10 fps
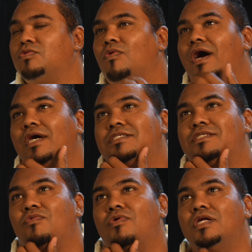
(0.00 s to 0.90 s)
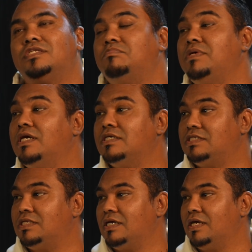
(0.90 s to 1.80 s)
was the world's
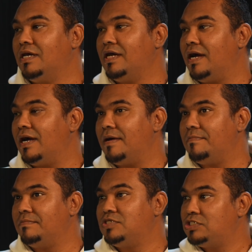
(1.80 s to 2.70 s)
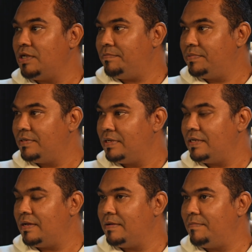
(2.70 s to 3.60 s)
biggest ship,
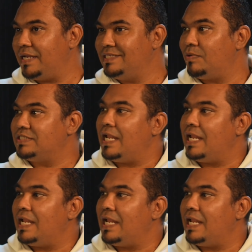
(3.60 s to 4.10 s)
but it was a